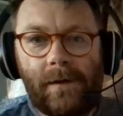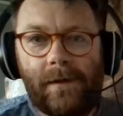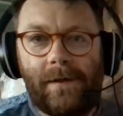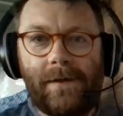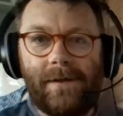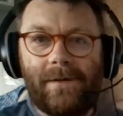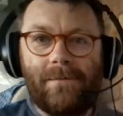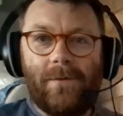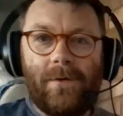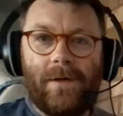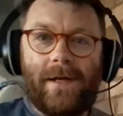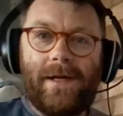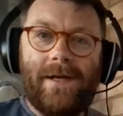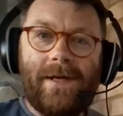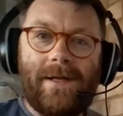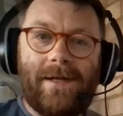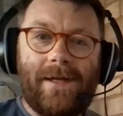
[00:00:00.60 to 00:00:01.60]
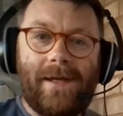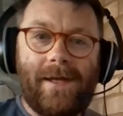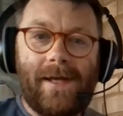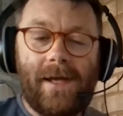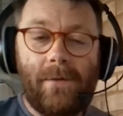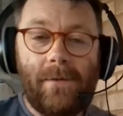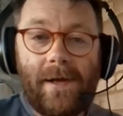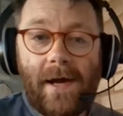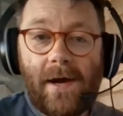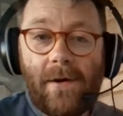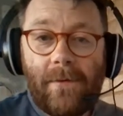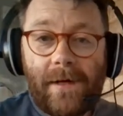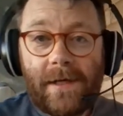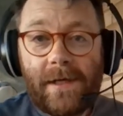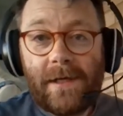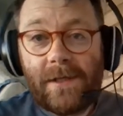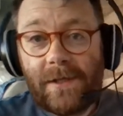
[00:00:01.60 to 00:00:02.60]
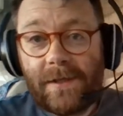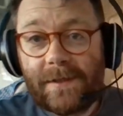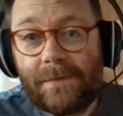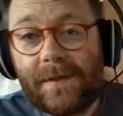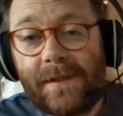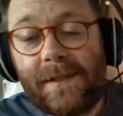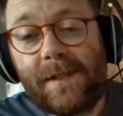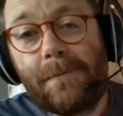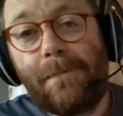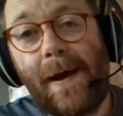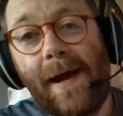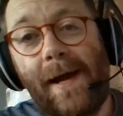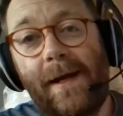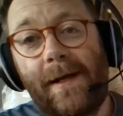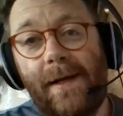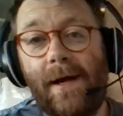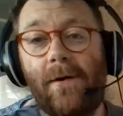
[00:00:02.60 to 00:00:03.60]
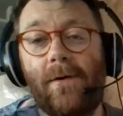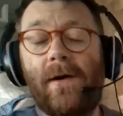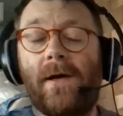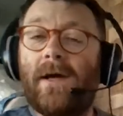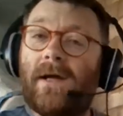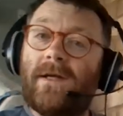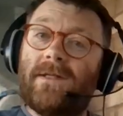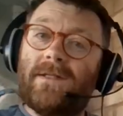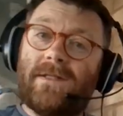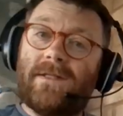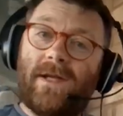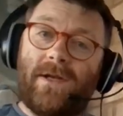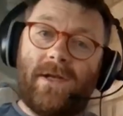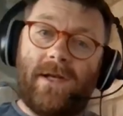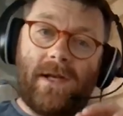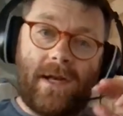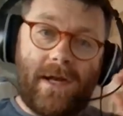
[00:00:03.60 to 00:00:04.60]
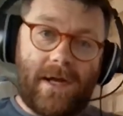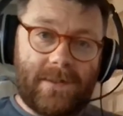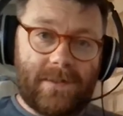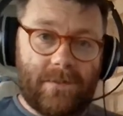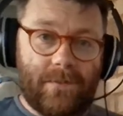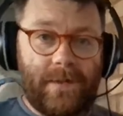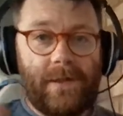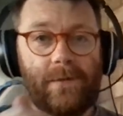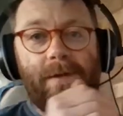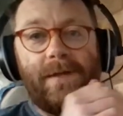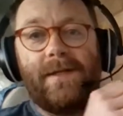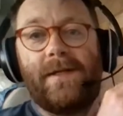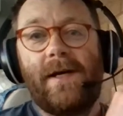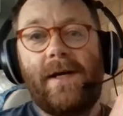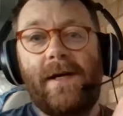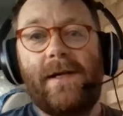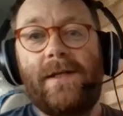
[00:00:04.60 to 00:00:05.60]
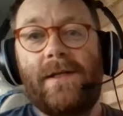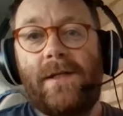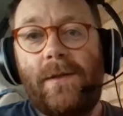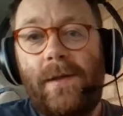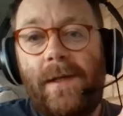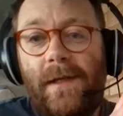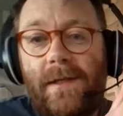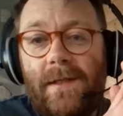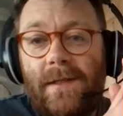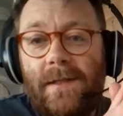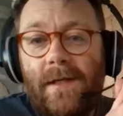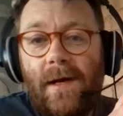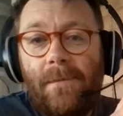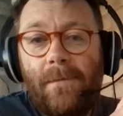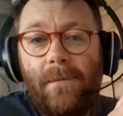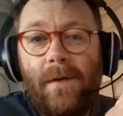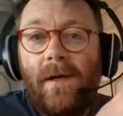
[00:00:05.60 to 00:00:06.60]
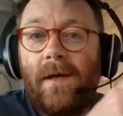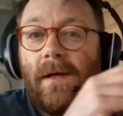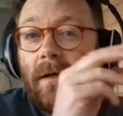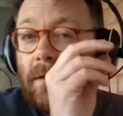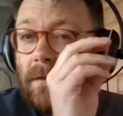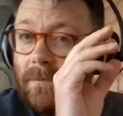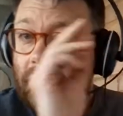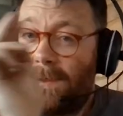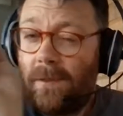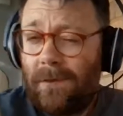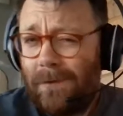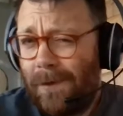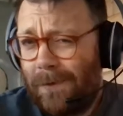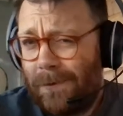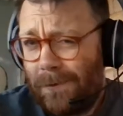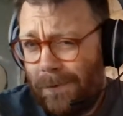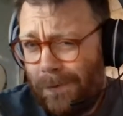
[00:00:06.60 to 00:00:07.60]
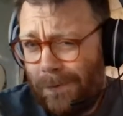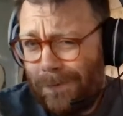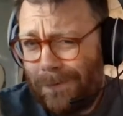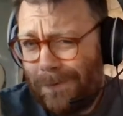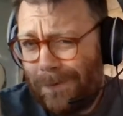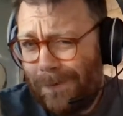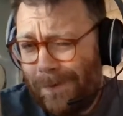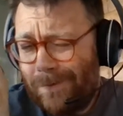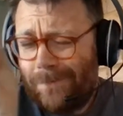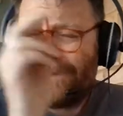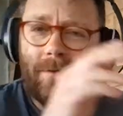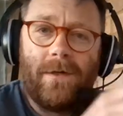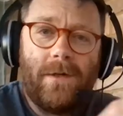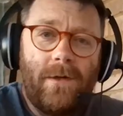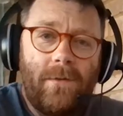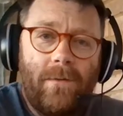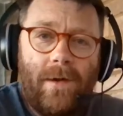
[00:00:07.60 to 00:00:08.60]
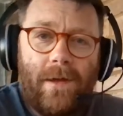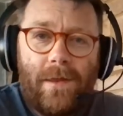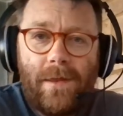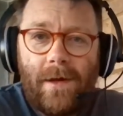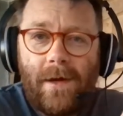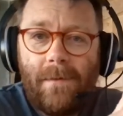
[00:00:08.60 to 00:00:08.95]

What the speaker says: Good morning. Here we are. We're going to do some SPaG now. So last week we started doing some Key Stage 2 stuff with